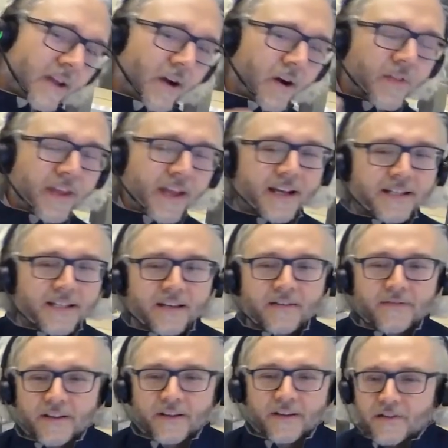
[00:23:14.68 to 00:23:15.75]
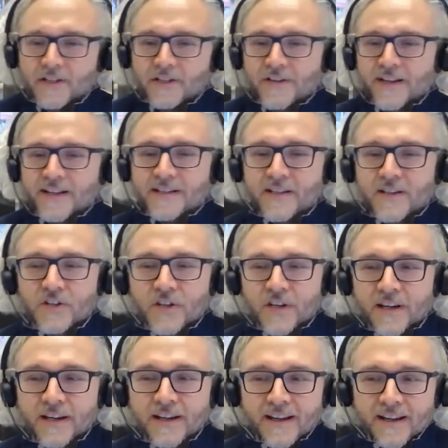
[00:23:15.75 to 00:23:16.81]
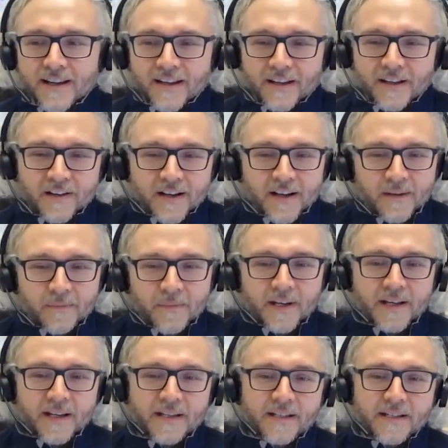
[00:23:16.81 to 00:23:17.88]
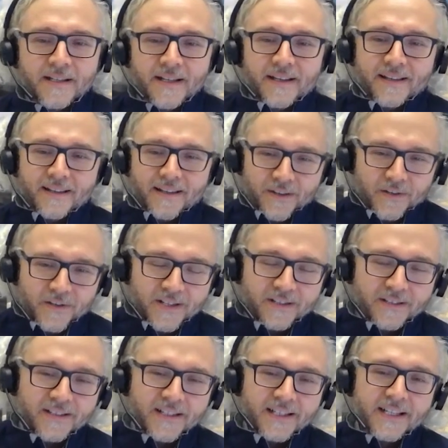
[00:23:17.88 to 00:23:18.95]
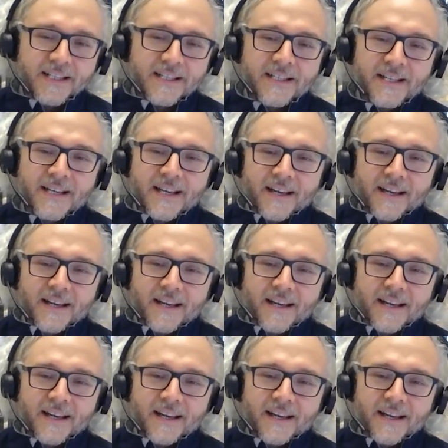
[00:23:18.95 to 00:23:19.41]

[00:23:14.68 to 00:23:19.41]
on the idea of energy transition, your companies, the utilities,